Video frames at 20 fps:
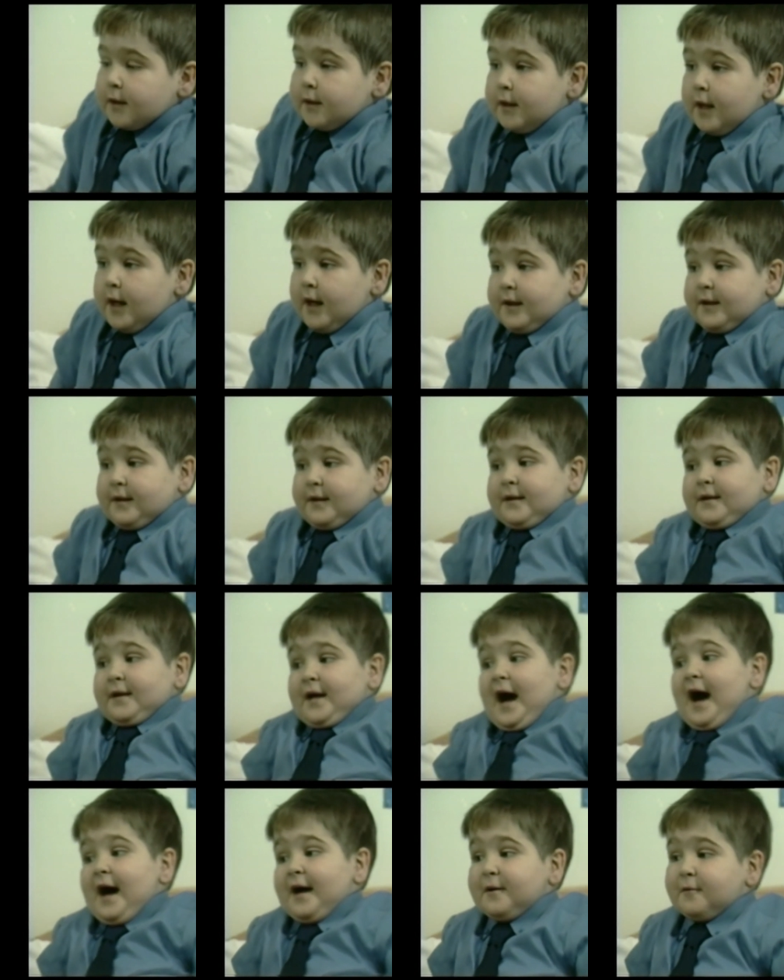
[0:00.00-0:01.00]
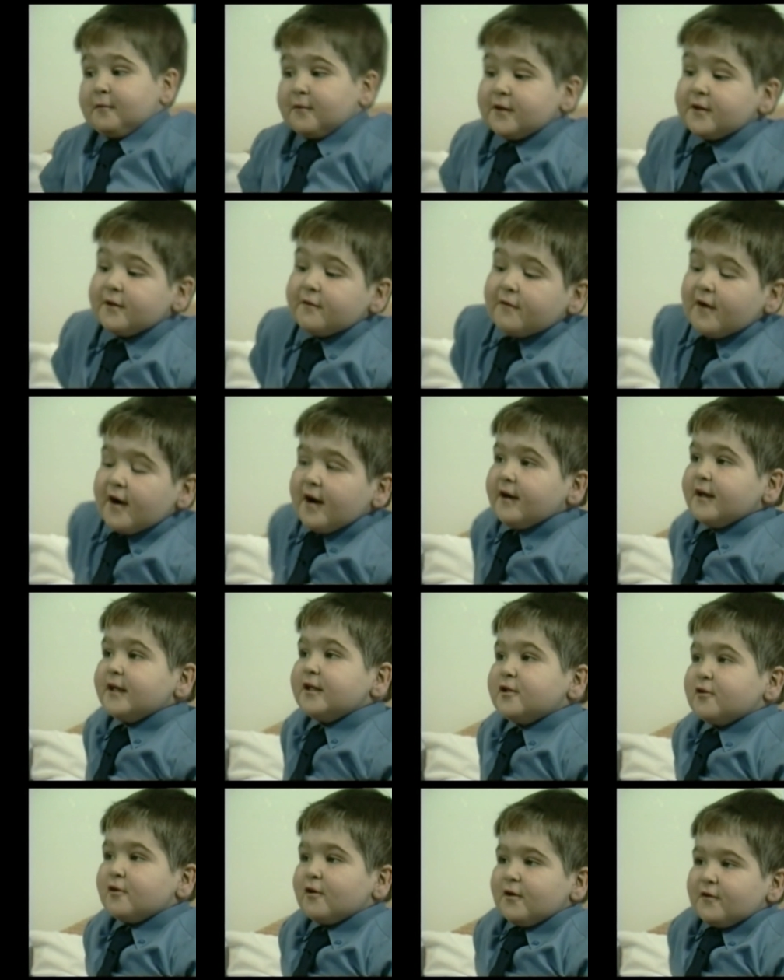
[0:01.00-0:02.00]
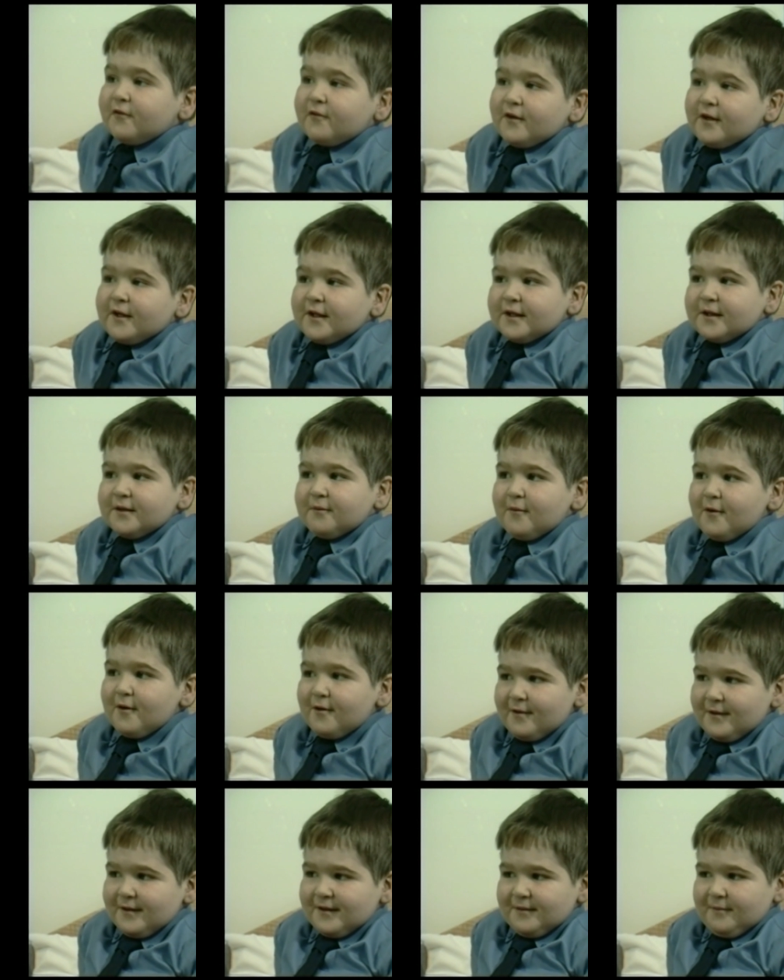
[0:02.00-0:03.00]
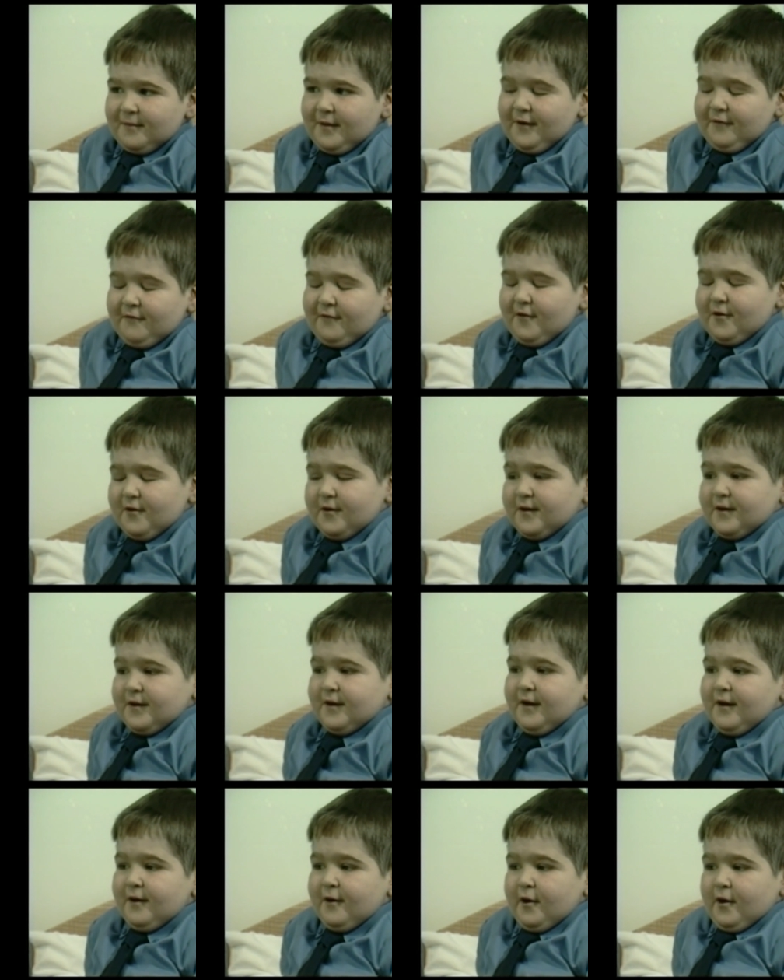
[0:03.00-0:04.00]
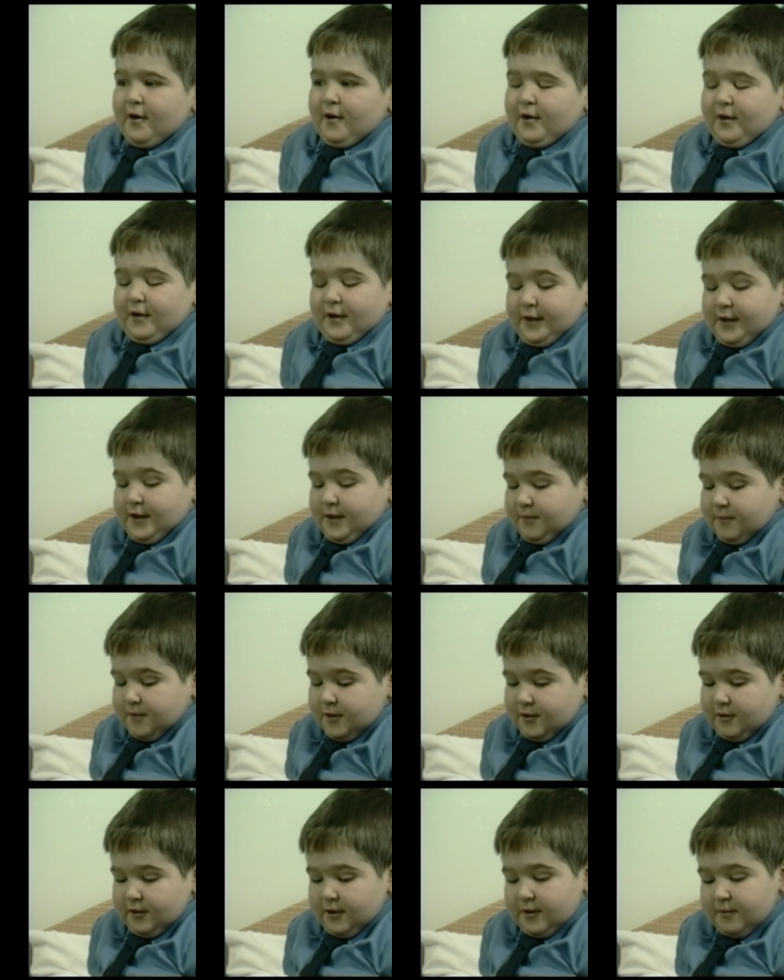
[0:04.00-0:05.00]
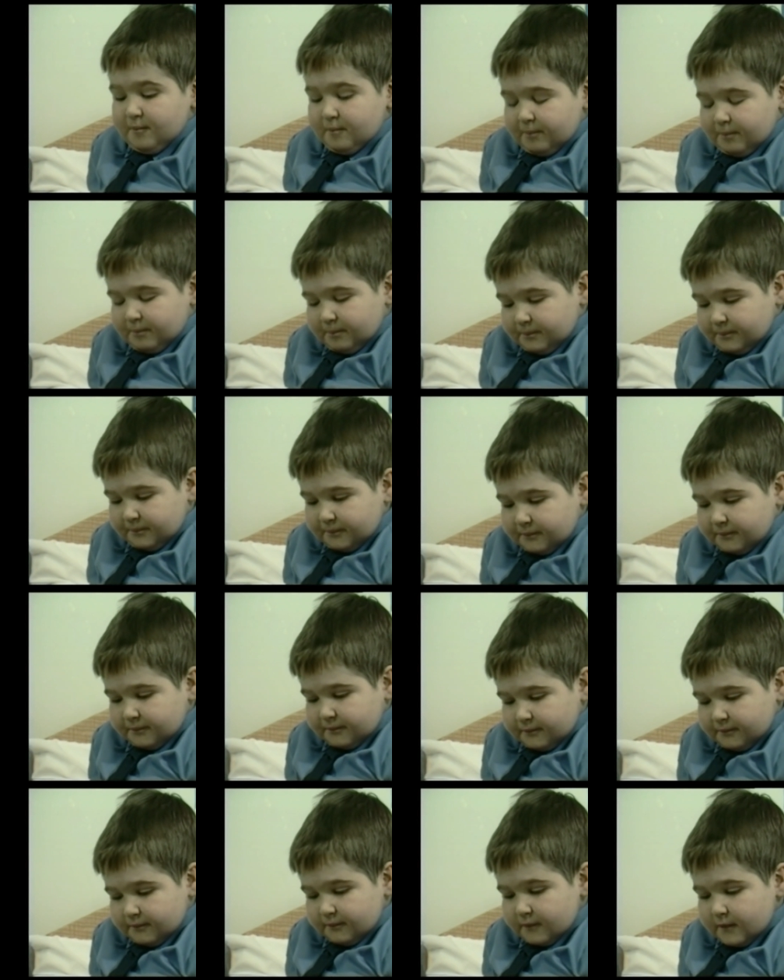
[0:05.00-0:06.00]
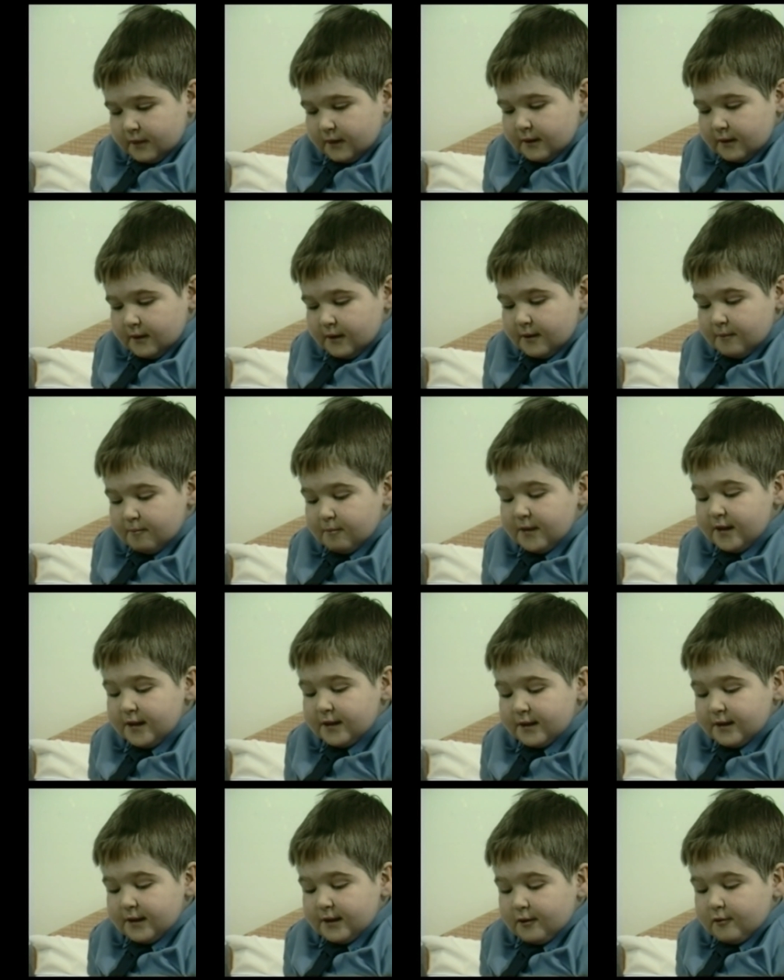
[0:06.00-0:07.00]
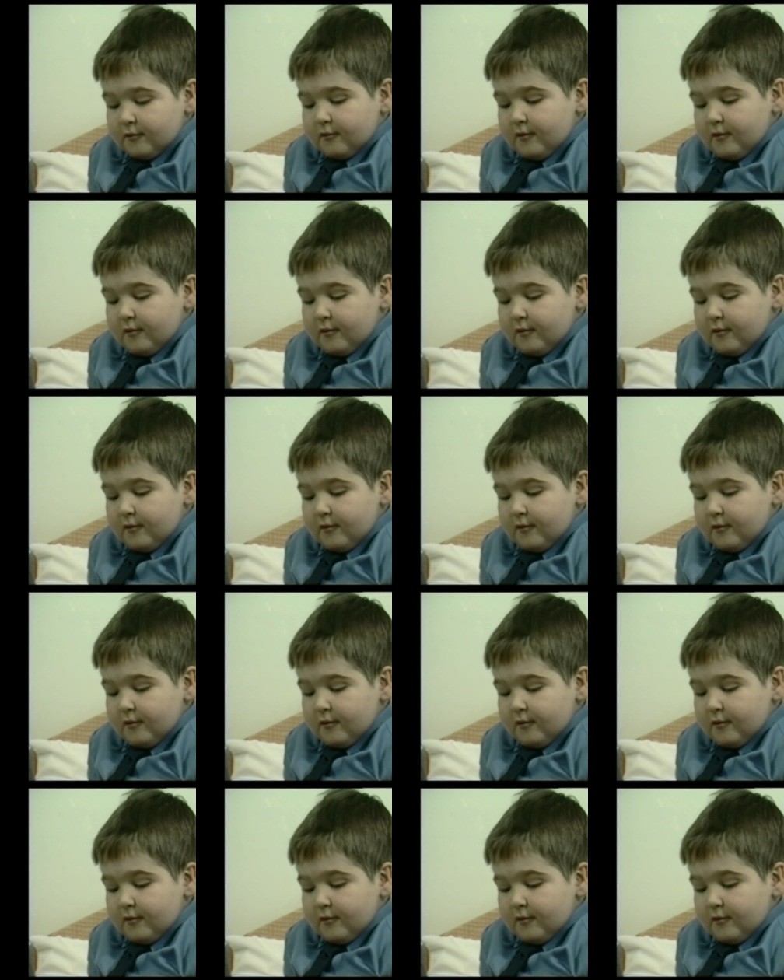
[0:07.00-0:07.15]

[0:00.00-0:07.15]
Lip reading: Yes, and it was a very joyful experience, my first Holy Communion. And meeting